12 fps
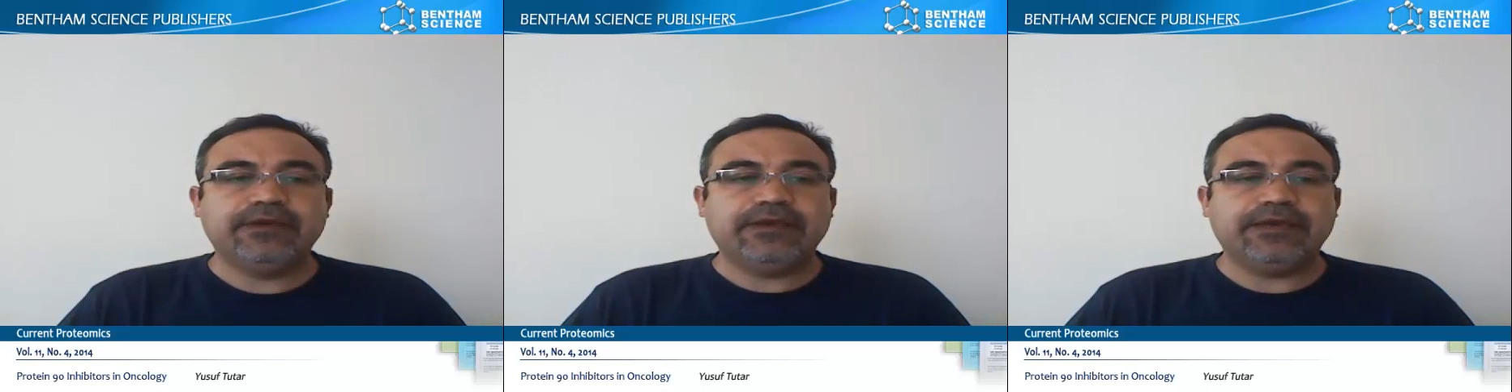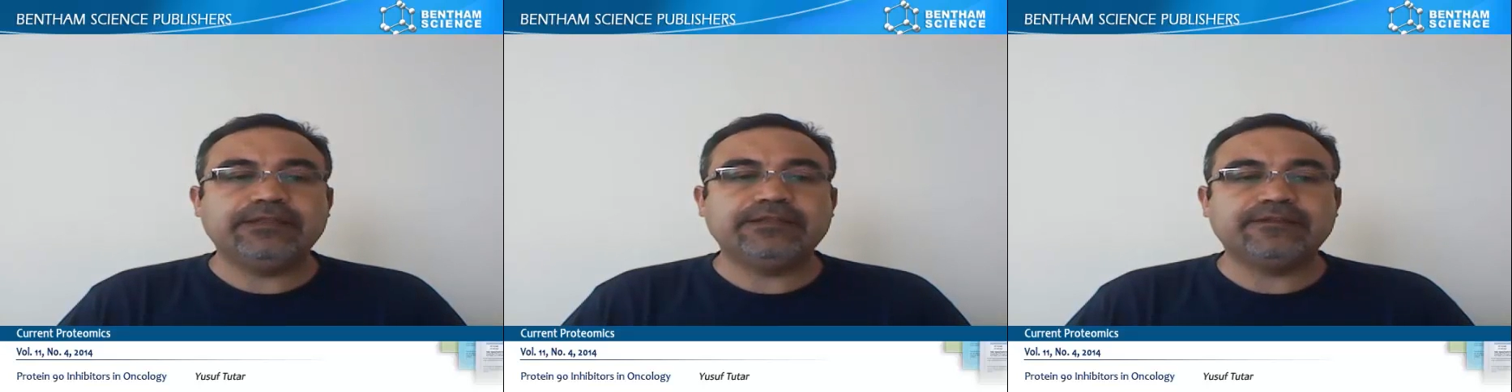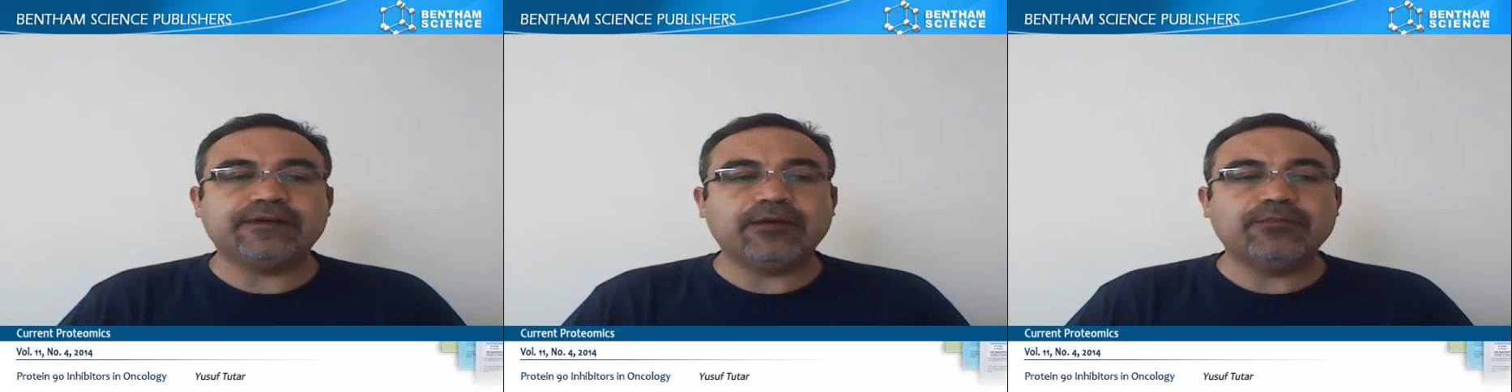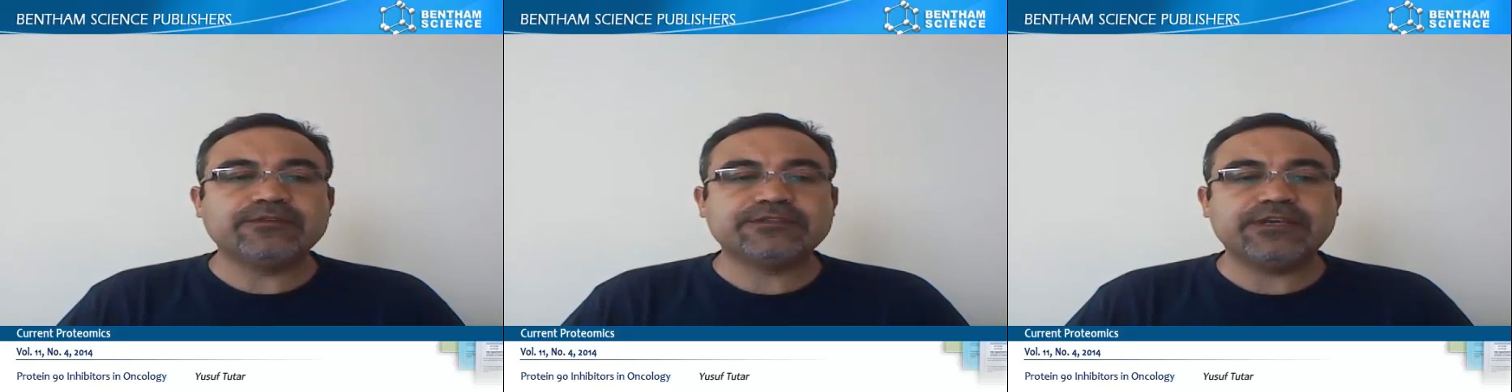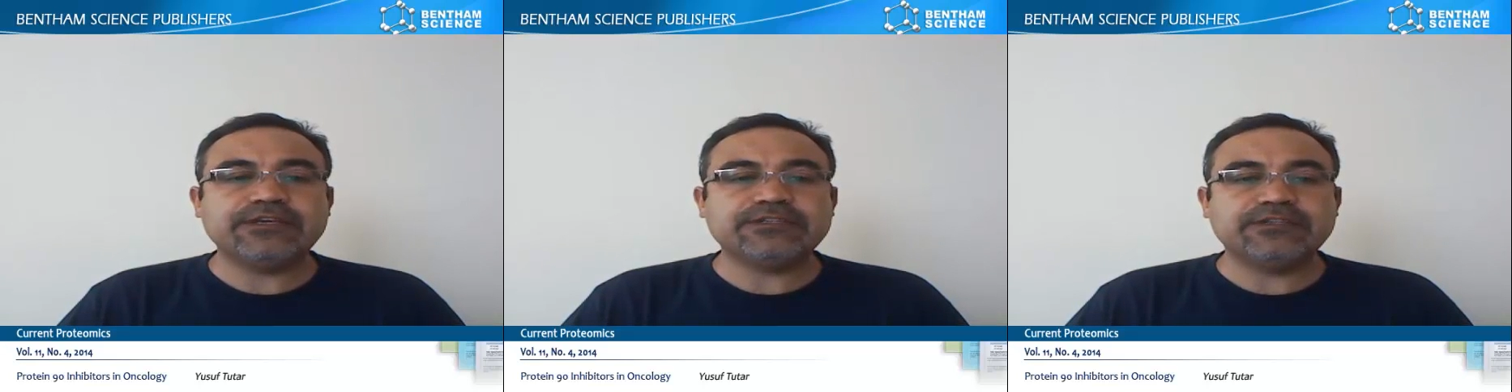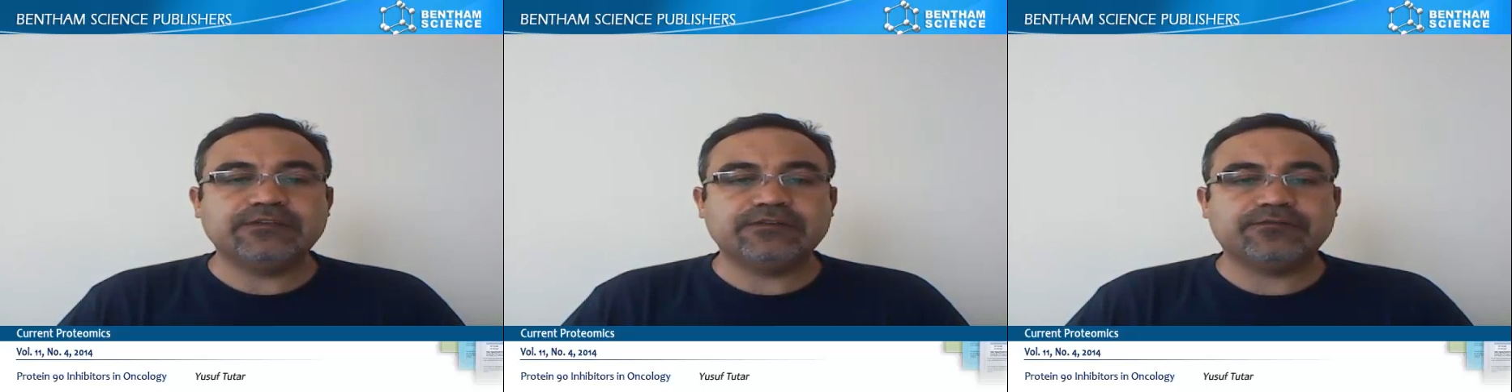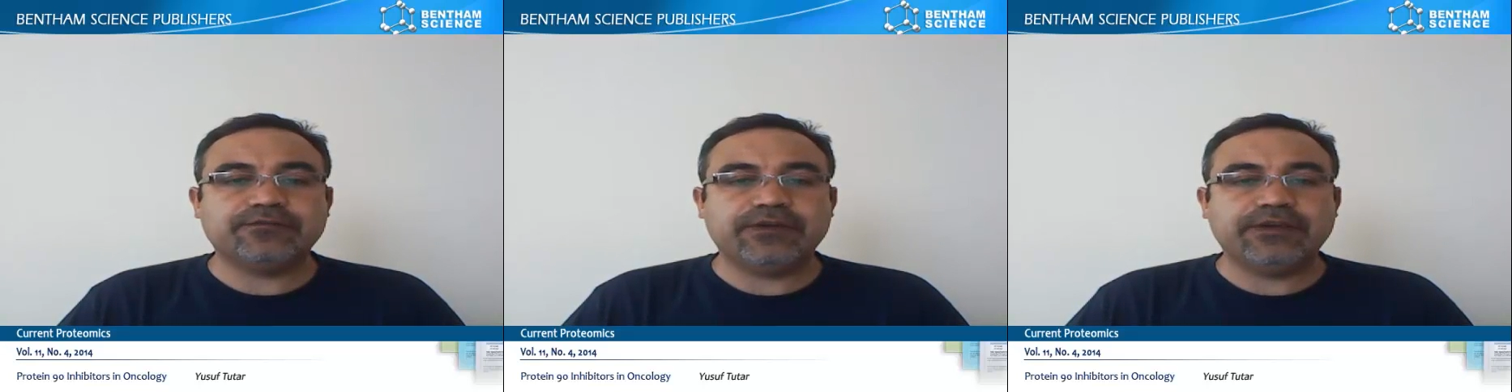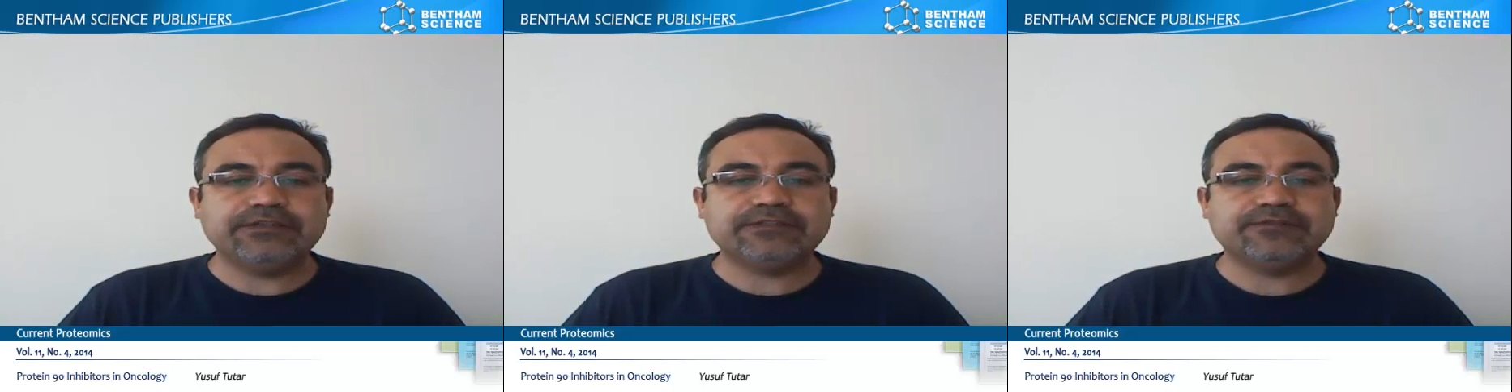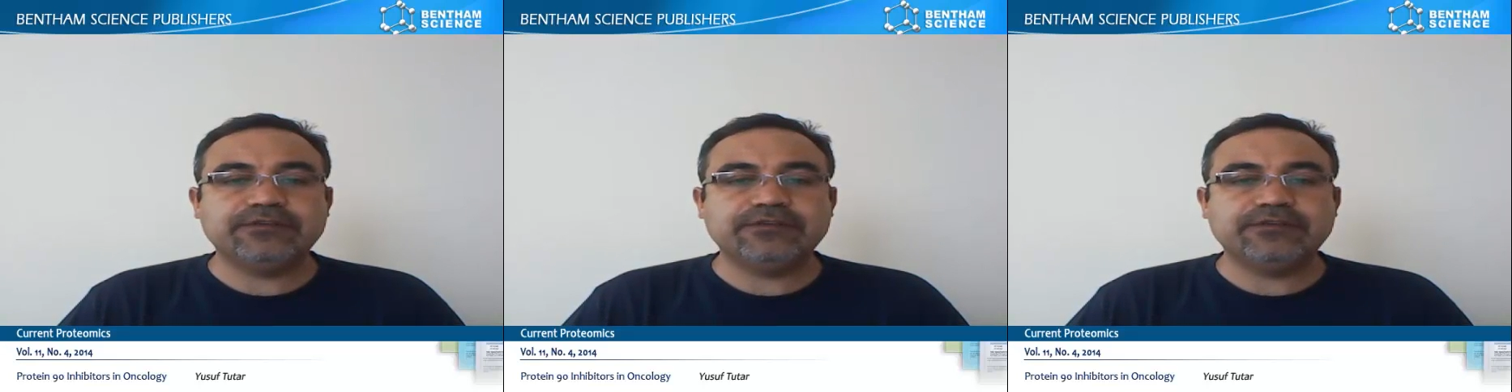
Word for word: and the dimerization interface